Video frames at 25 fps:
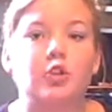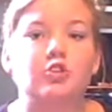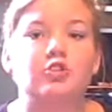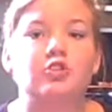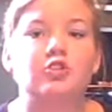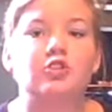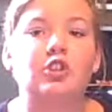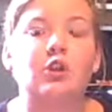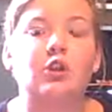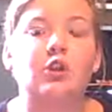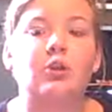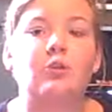
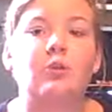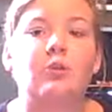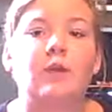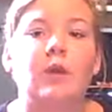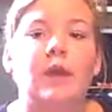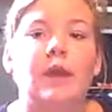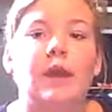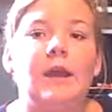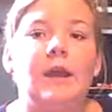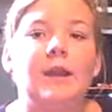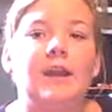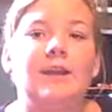So
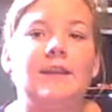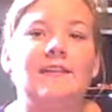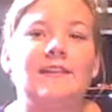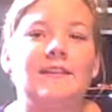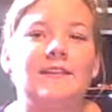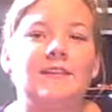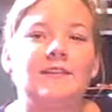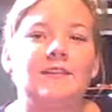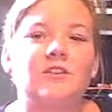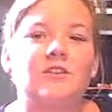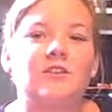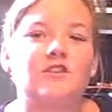
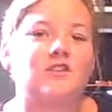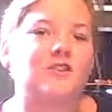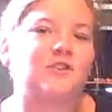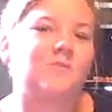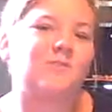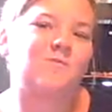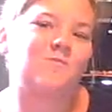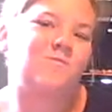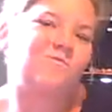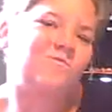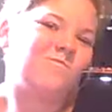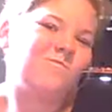it,
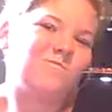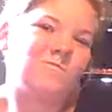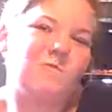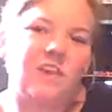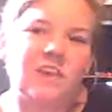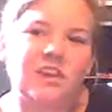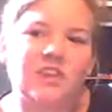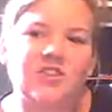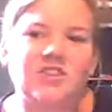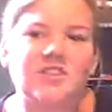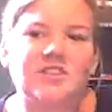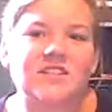
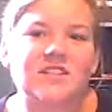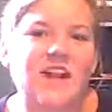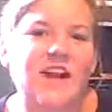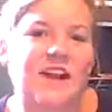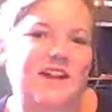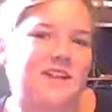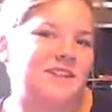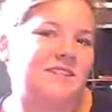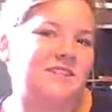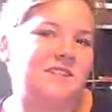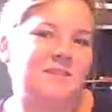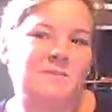it just
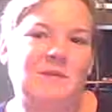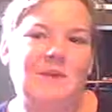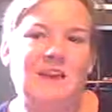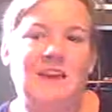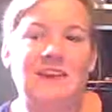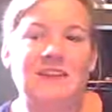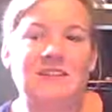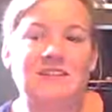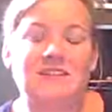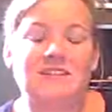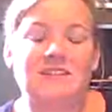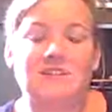kind of
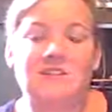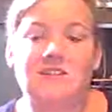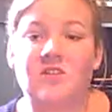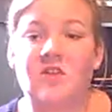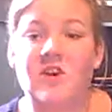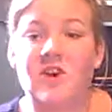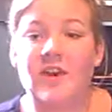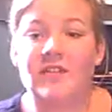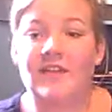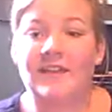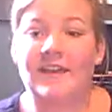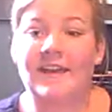depends
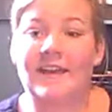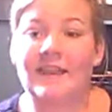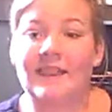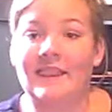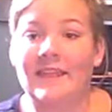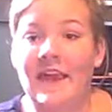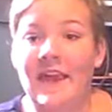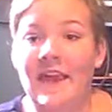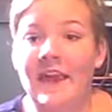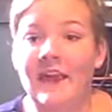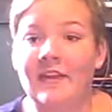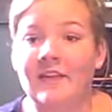on like
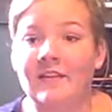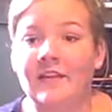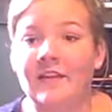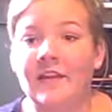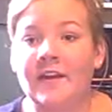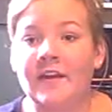that,